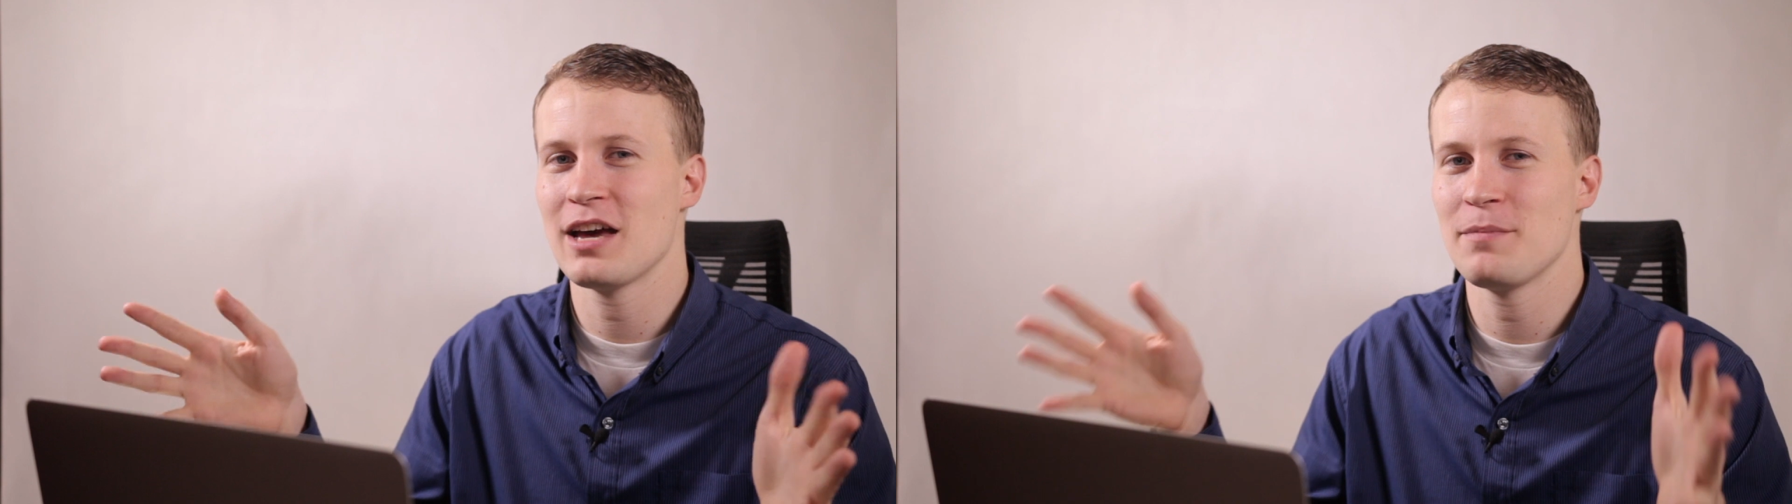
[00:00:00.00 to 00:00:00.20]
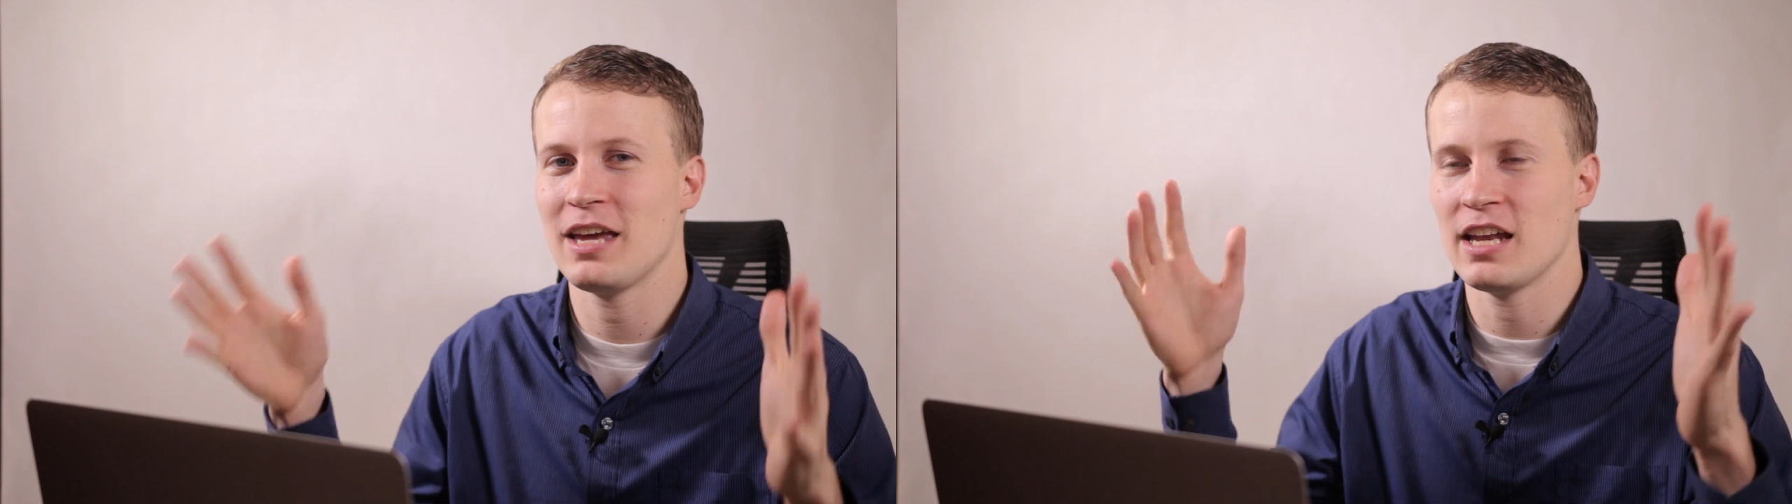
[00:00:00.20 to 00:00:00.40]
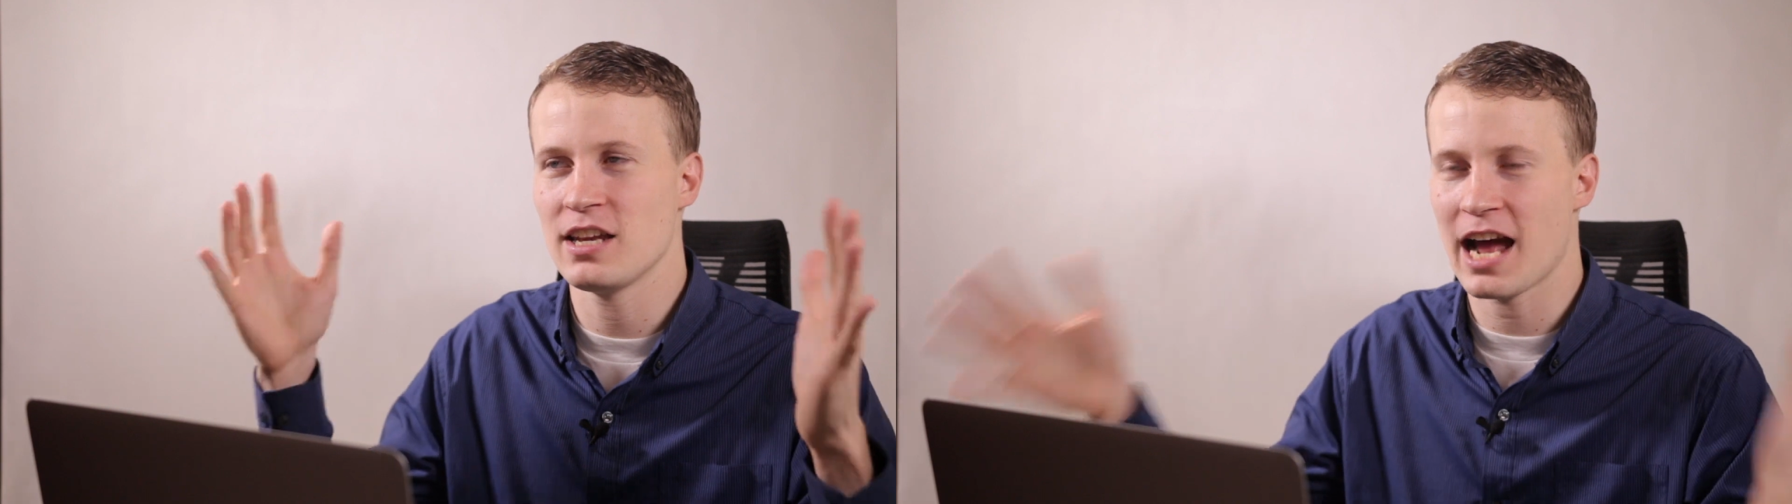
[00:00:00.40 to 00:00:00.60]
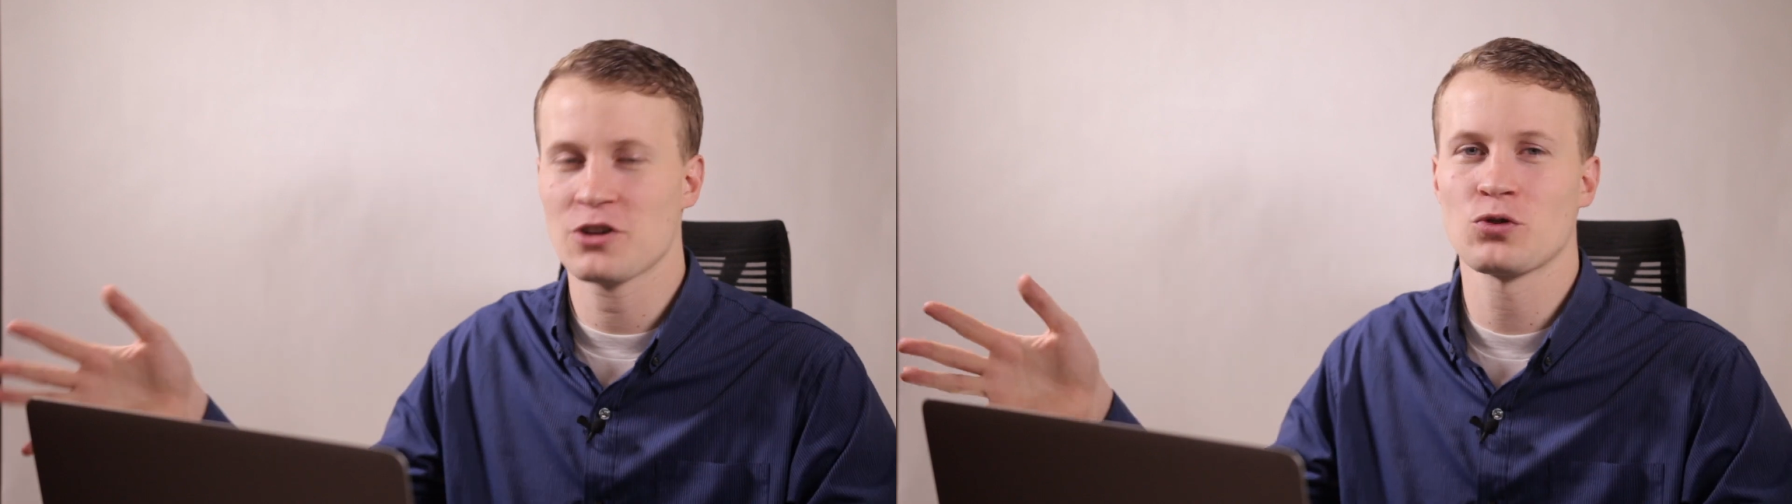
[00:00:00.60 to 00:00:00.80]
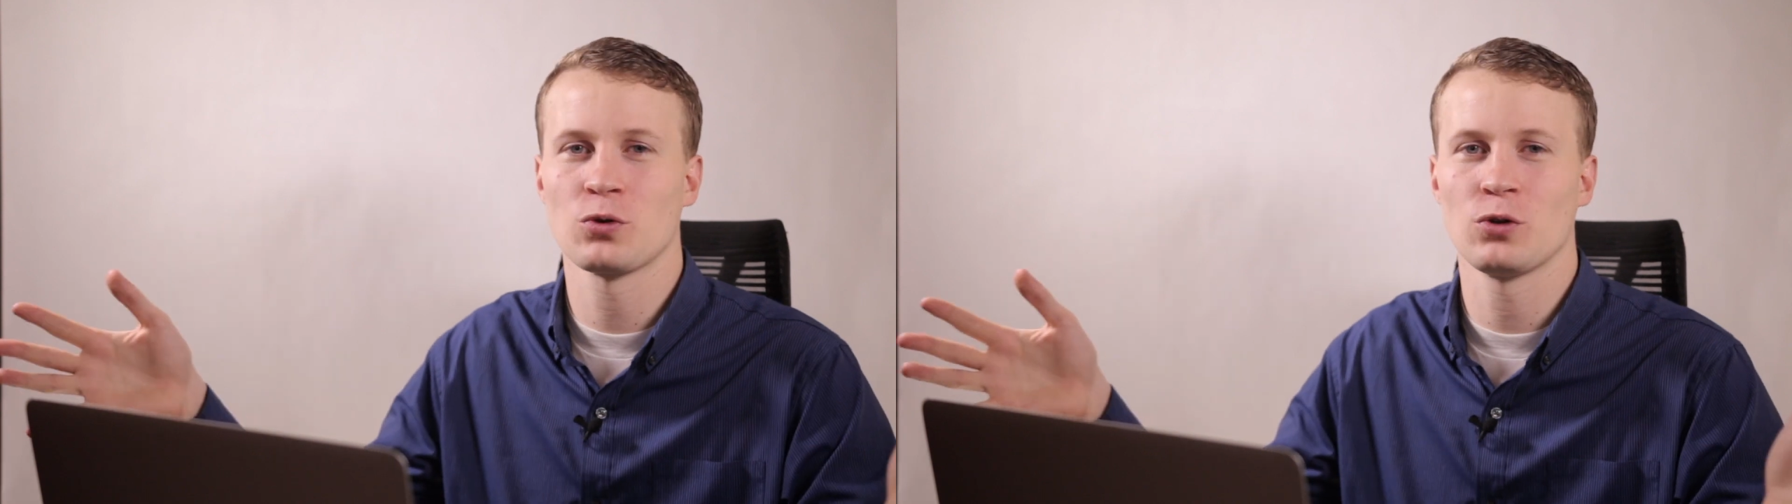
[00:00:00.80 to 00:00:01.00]
them in
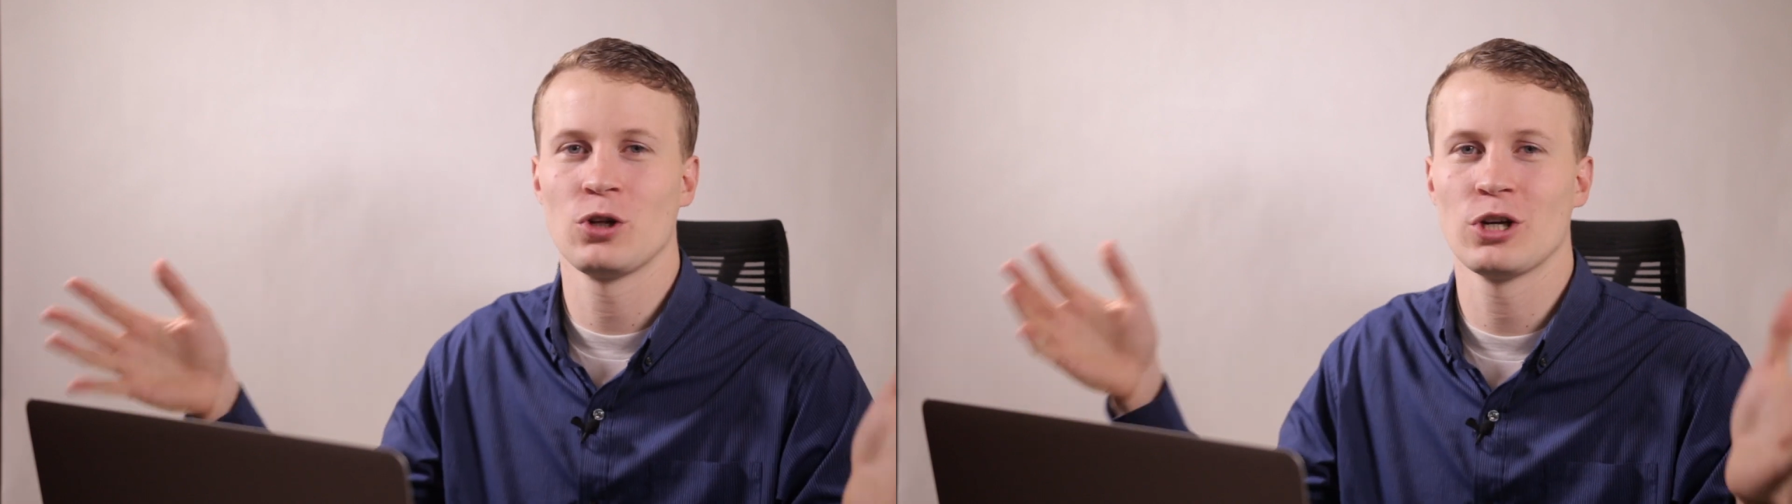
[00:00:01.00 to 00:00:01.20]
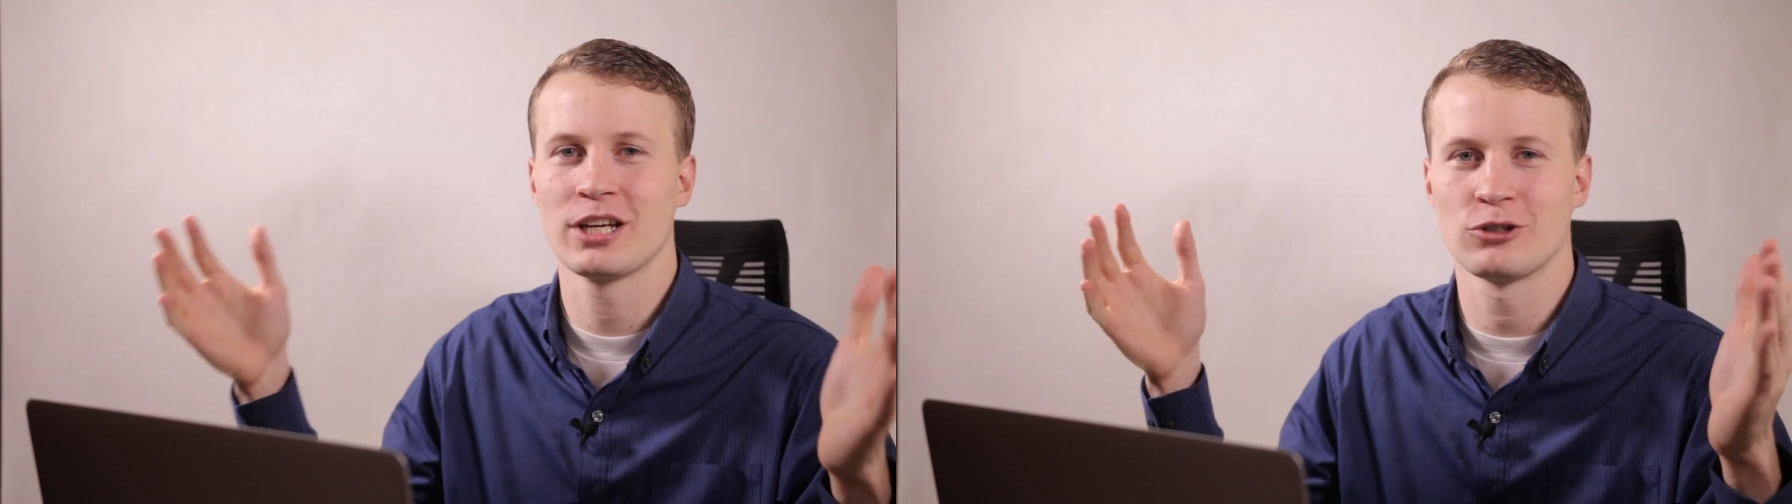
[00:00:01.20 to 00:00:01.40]
natural,